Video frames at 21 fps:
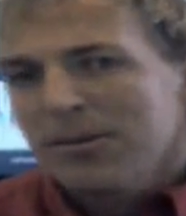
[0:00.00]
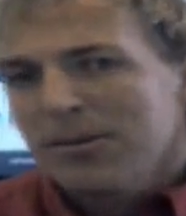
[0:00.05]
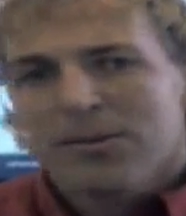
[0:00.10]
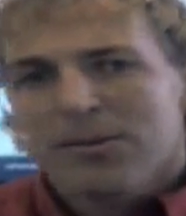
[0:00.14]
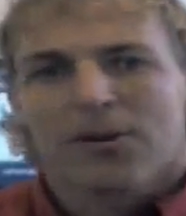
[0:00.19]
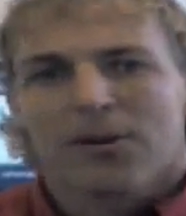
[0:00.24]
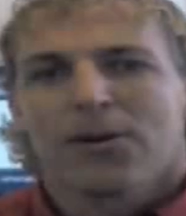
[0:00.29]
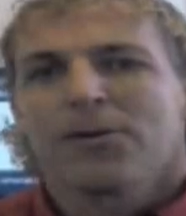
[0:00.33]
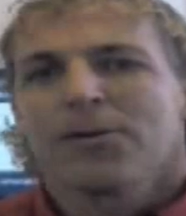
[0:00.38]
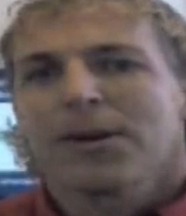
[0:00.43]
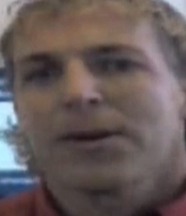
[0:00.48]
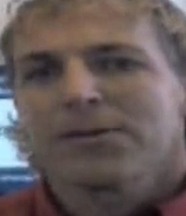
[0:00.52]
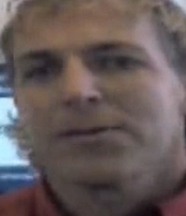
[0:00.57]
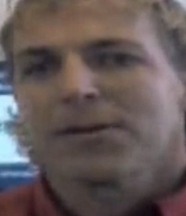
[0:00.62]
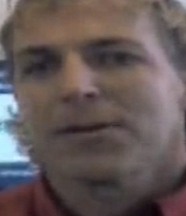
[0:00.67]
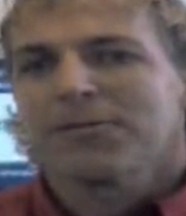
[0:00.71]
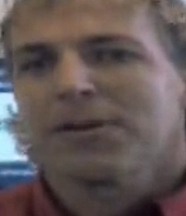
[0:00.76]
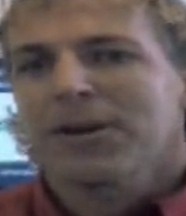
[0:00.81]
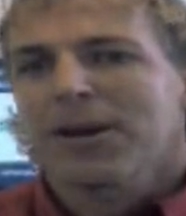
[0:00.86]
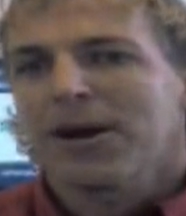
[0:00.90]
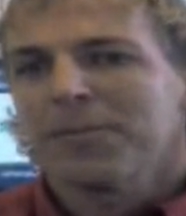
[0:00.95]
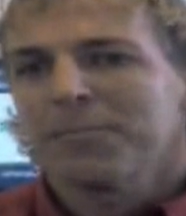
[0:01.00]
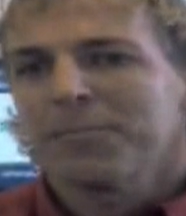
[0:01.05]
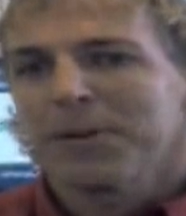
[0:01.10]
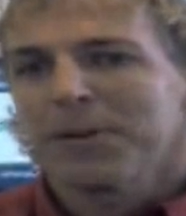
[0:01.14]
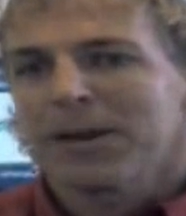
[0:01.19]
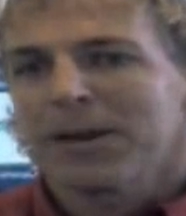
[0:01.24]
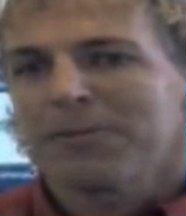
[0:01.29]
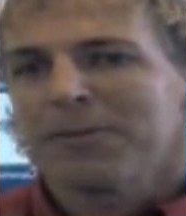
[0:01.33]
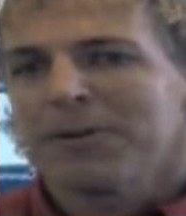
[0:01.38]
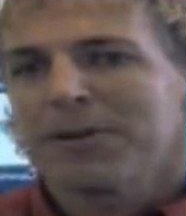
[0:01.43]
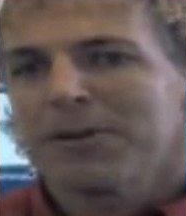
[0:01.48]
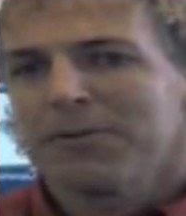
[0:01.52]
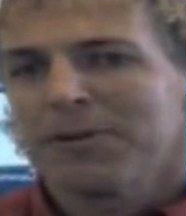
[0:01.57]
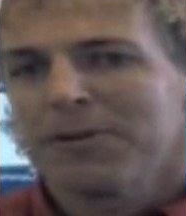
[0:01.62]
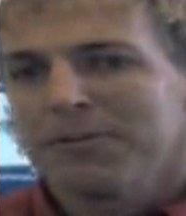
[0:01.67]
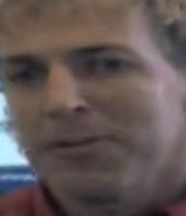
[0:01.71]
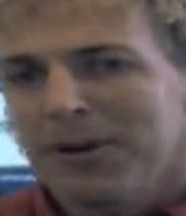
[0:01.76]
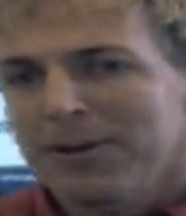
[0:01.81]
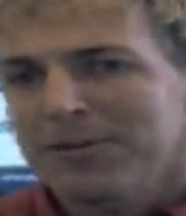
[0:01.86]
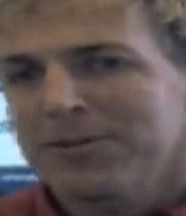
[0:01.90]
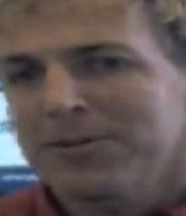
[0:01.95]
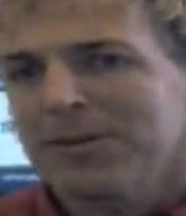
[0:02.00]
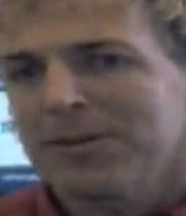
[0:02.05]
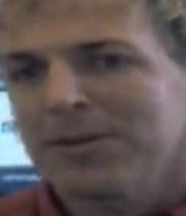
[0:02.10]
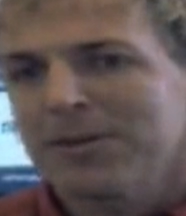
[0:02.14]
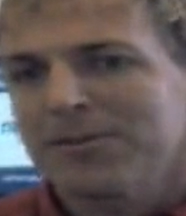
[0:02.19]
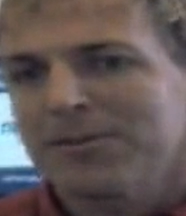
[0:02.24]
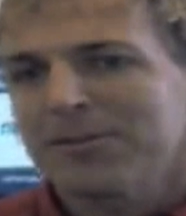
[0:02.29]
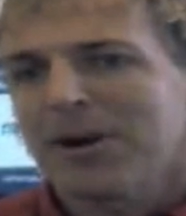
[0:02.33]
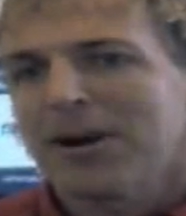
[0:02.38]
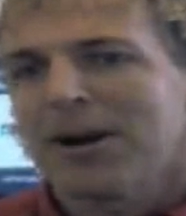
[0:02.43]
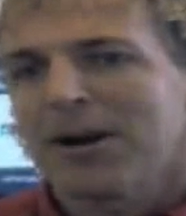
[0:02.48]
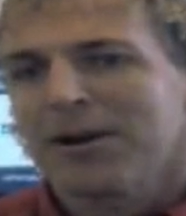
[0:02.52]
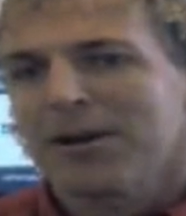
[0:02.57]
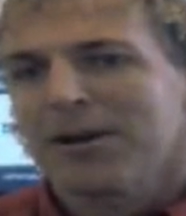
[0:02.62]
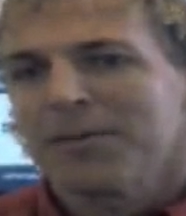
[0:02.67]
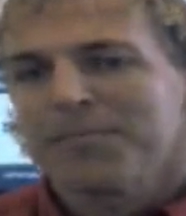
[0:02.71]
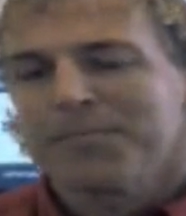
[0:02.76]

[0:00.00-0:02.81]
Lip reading: the earnings of a company when you invest in a stock.